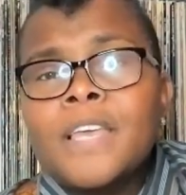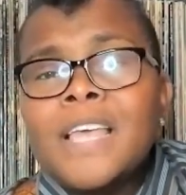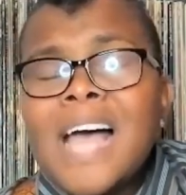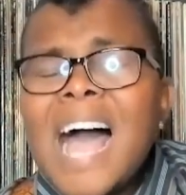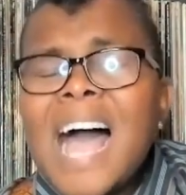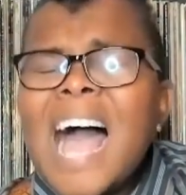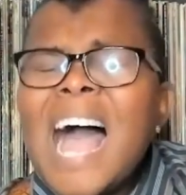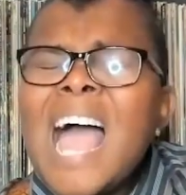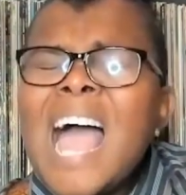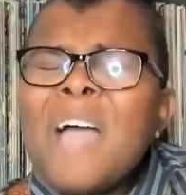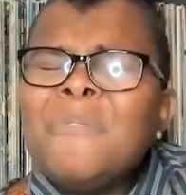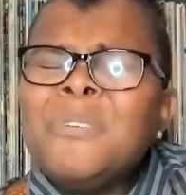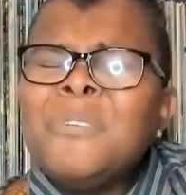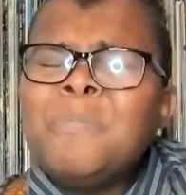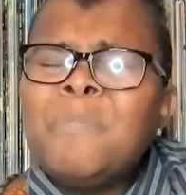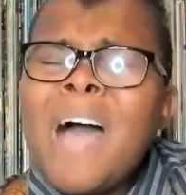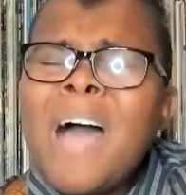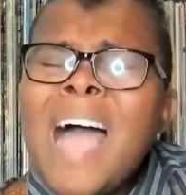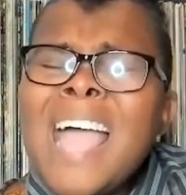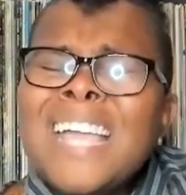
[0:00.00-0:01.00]
I
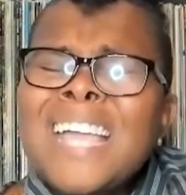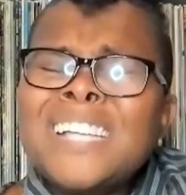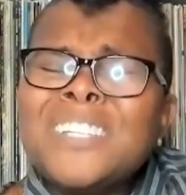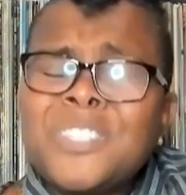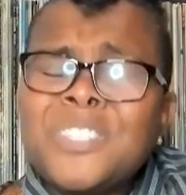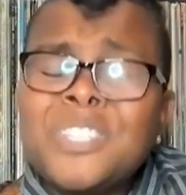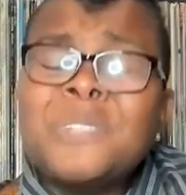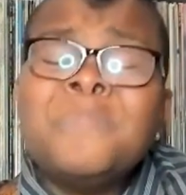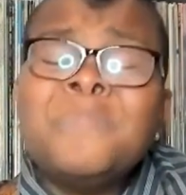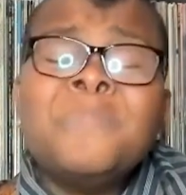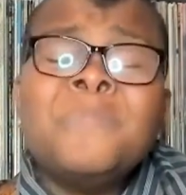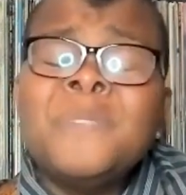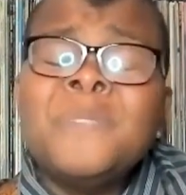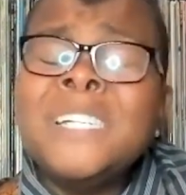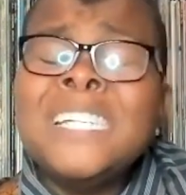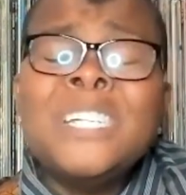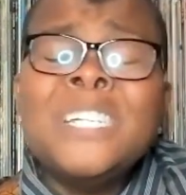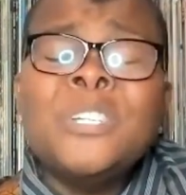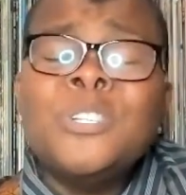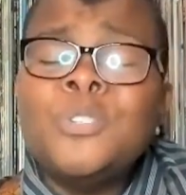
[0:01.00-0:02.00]
would buy some
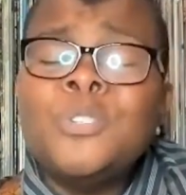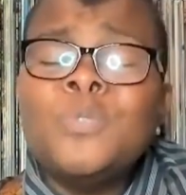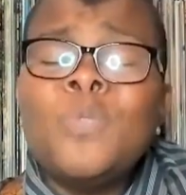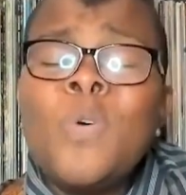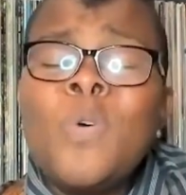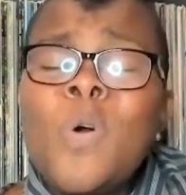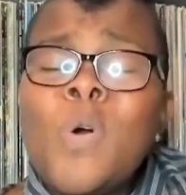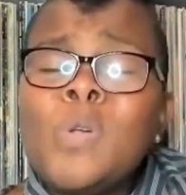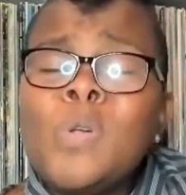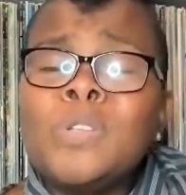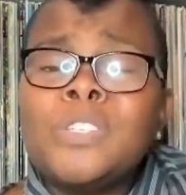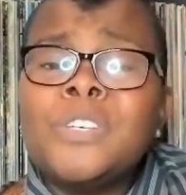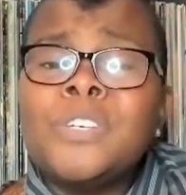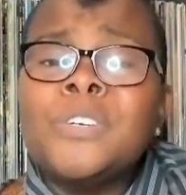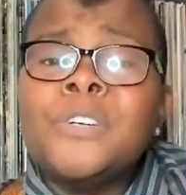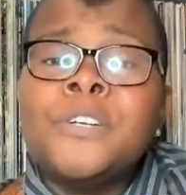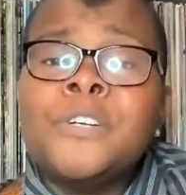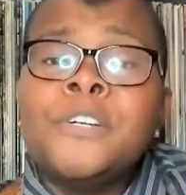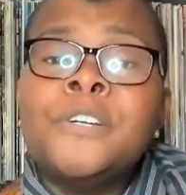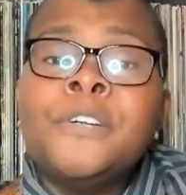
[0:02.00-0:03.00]
way to
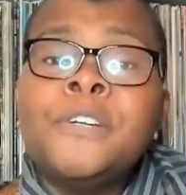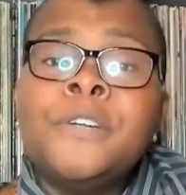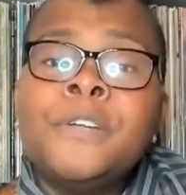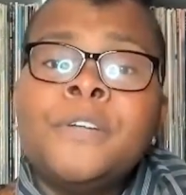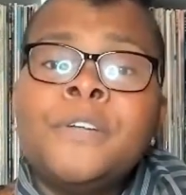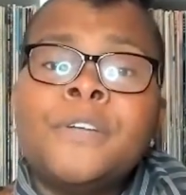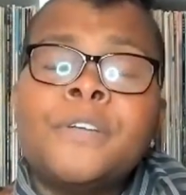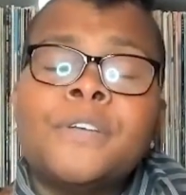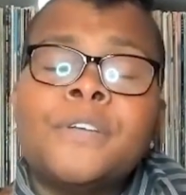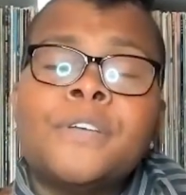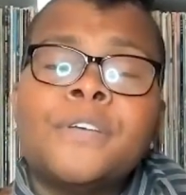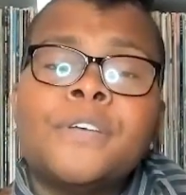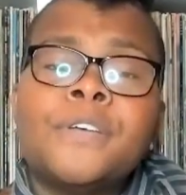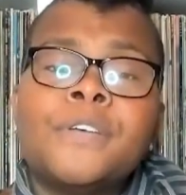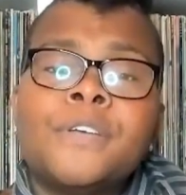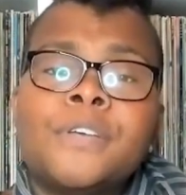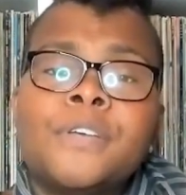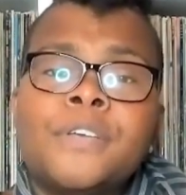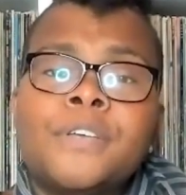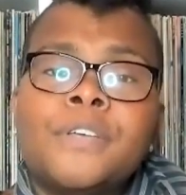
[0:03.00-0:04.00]
alter
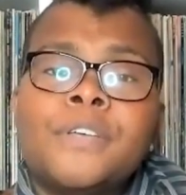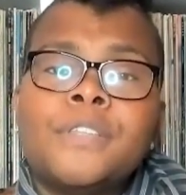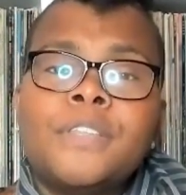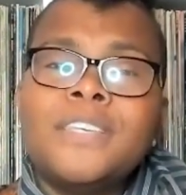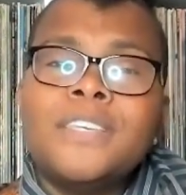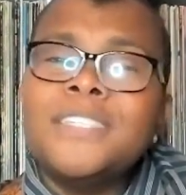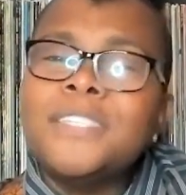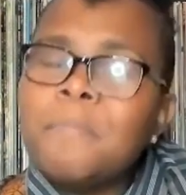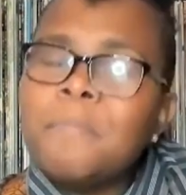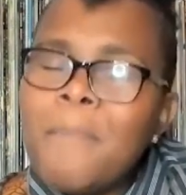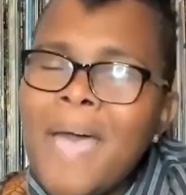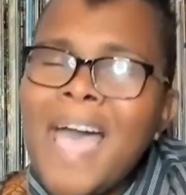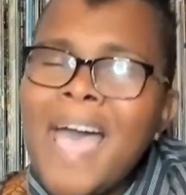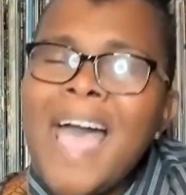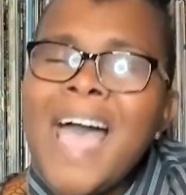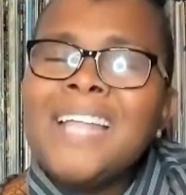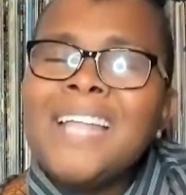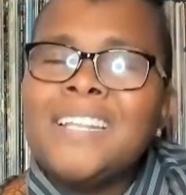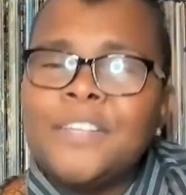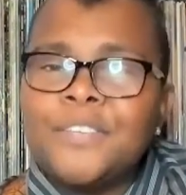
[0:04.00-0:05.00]
this
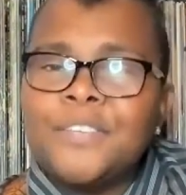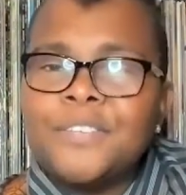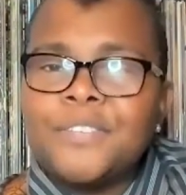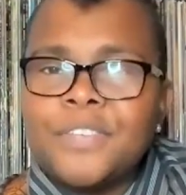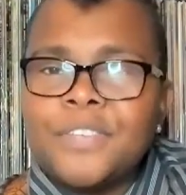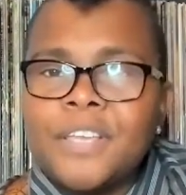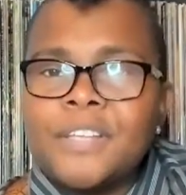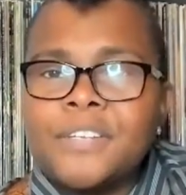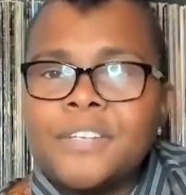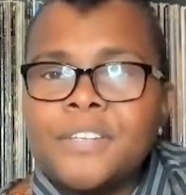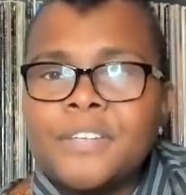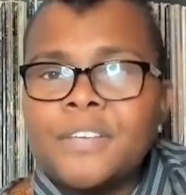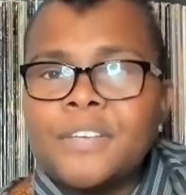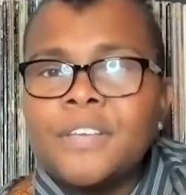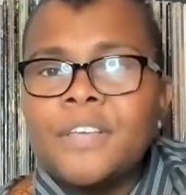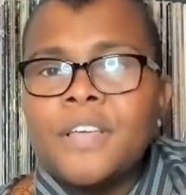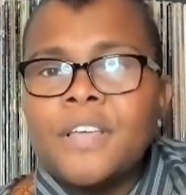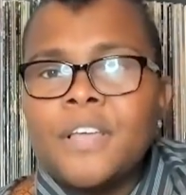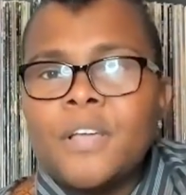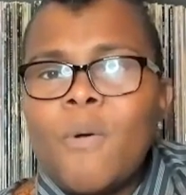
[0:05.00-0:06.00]
madness and
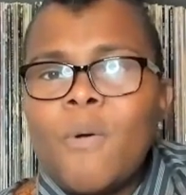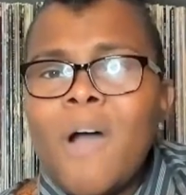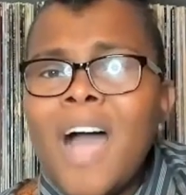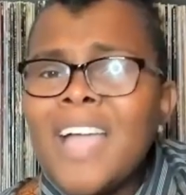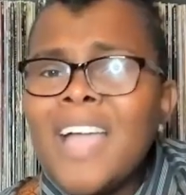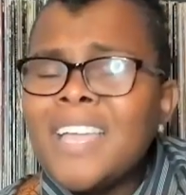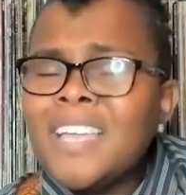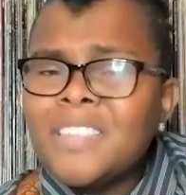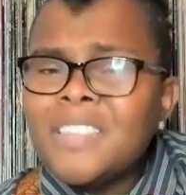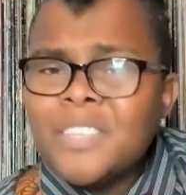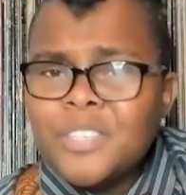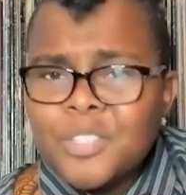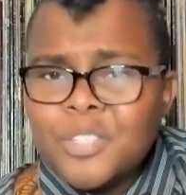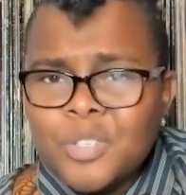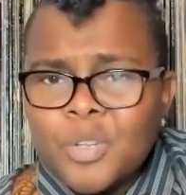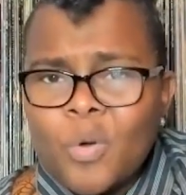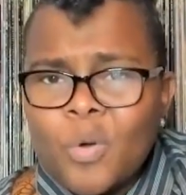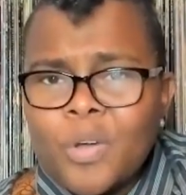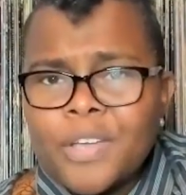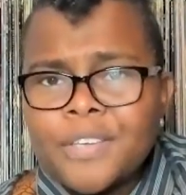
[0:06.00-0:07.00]
quiet this
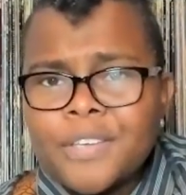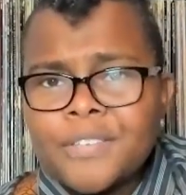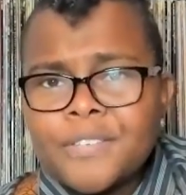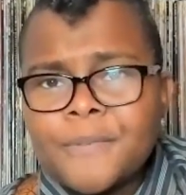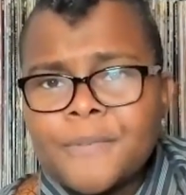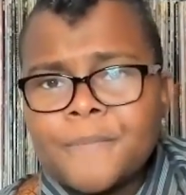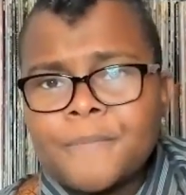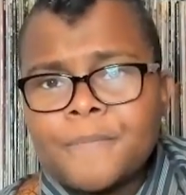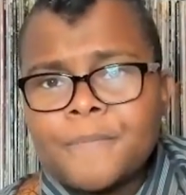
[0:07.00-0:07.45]
noise.